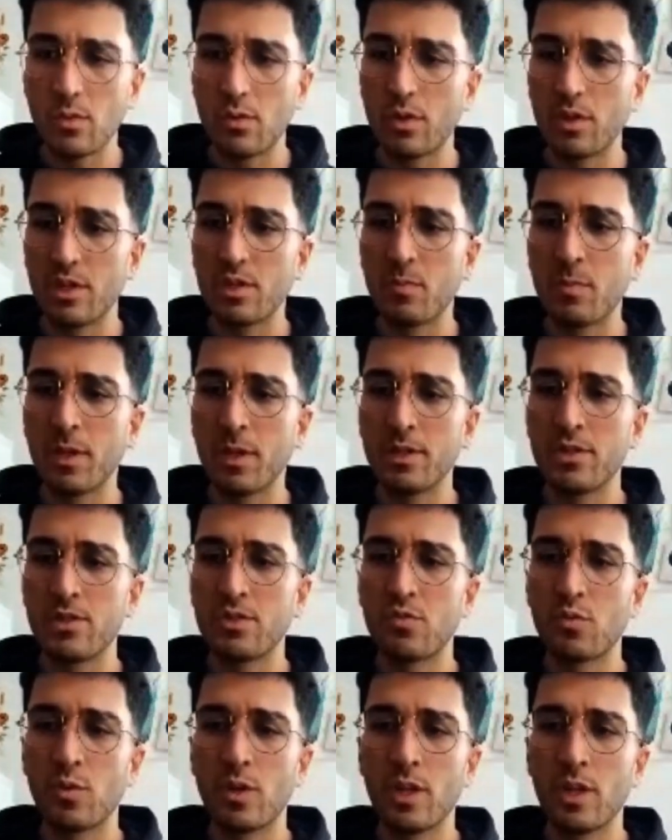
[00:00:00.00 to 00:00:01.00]
or this place
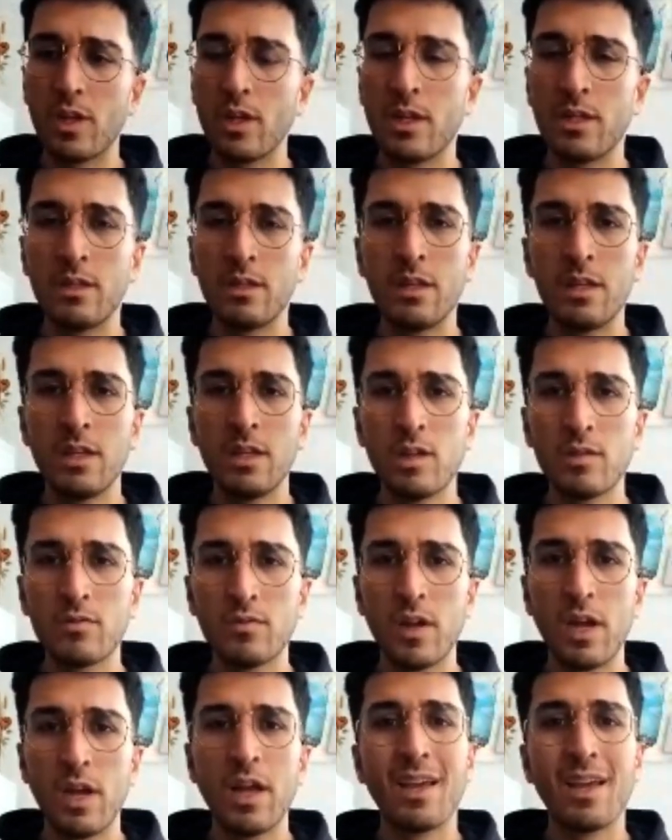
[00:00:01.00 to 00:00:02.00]
is really in need
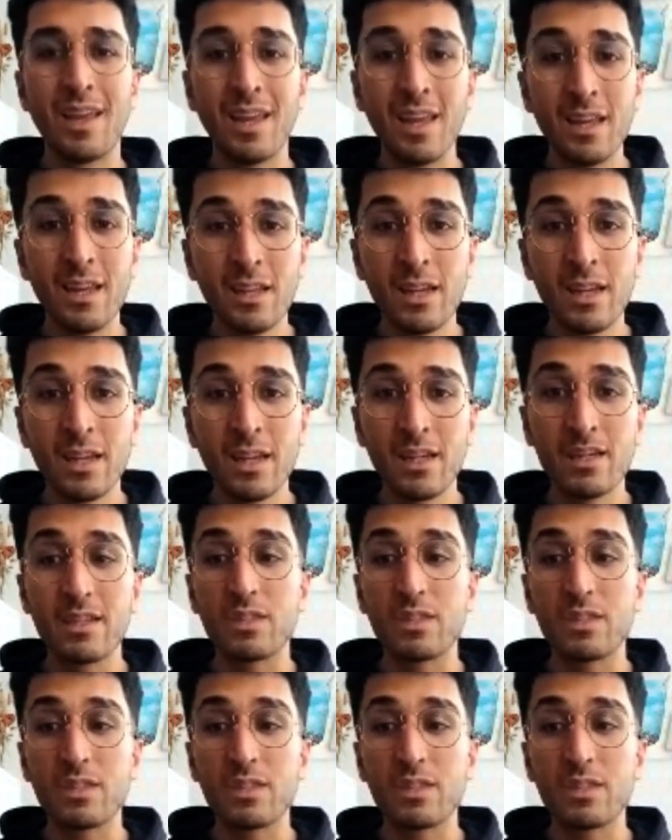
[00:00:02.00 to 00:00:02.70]
of healing.